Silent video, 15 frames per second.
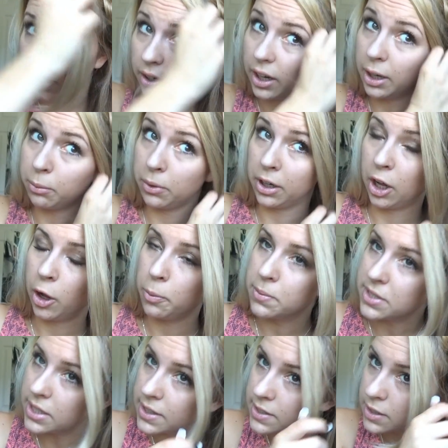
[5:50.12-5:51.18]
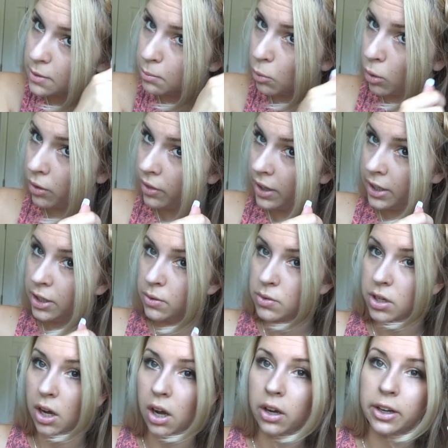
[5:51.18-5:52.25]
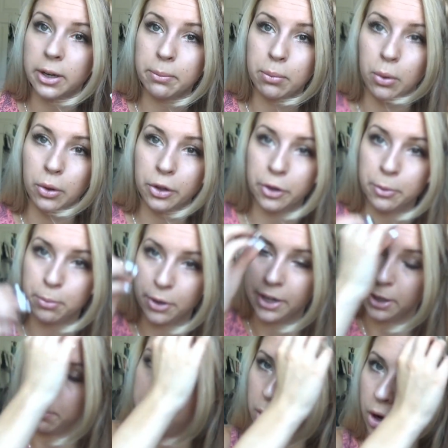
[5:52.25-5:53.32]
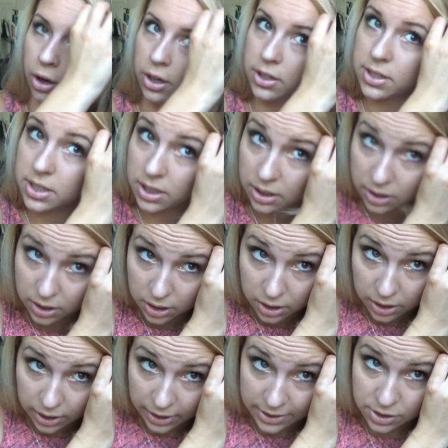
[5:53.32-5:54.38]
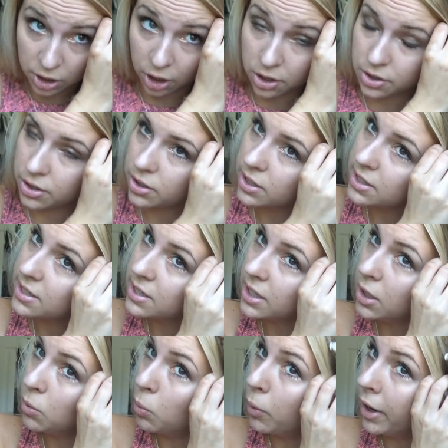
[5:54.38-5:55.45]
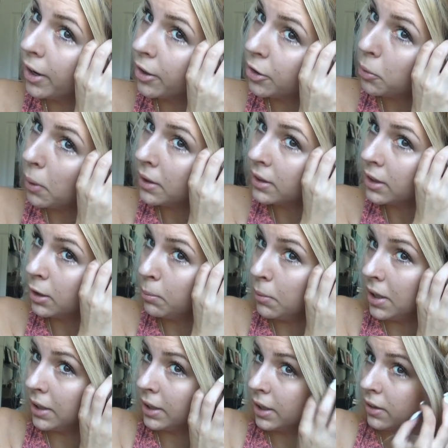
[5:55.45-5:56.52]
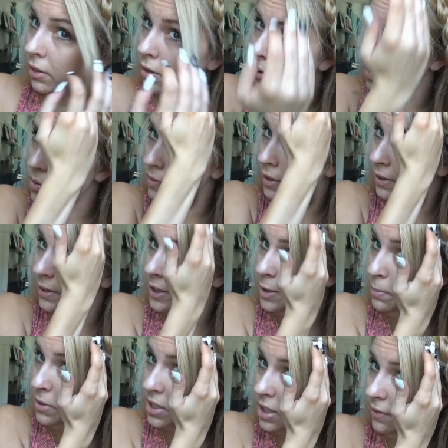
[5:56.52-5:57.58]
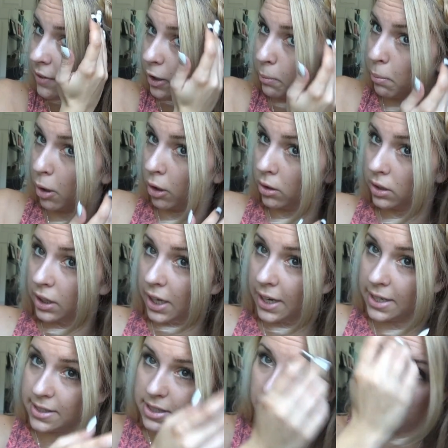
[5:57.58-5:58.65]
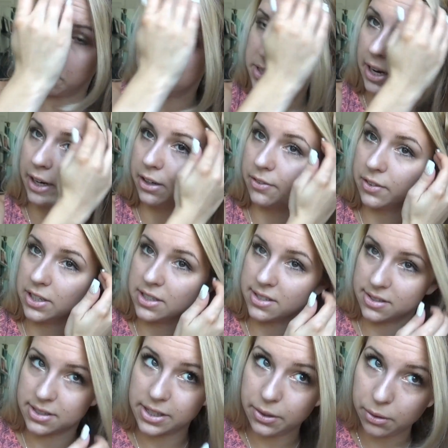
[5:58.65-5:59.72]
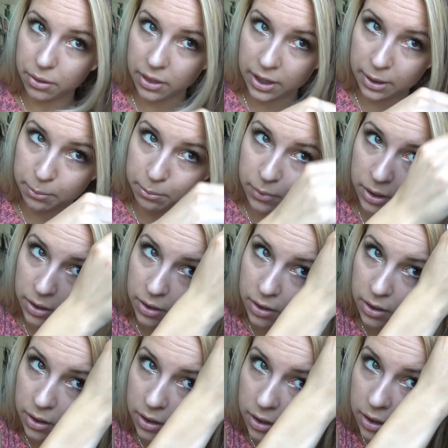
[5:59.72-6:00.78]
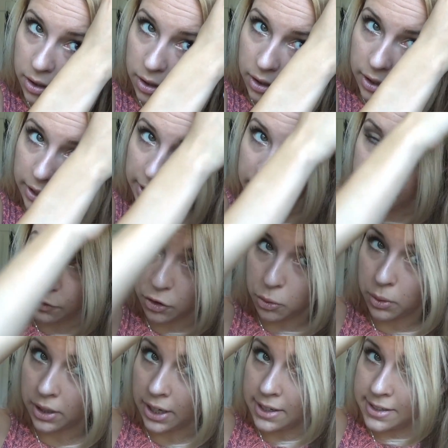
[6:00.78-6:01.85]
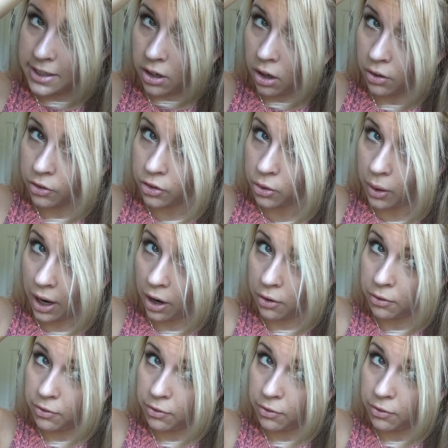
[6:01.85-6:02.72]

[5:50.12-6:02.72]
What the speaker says: And what helps is the more that you tug and pull your braid apart, it's harder to see where you ended up making those very specific part lines. It helps kind of conceal them. It gives you an idea also how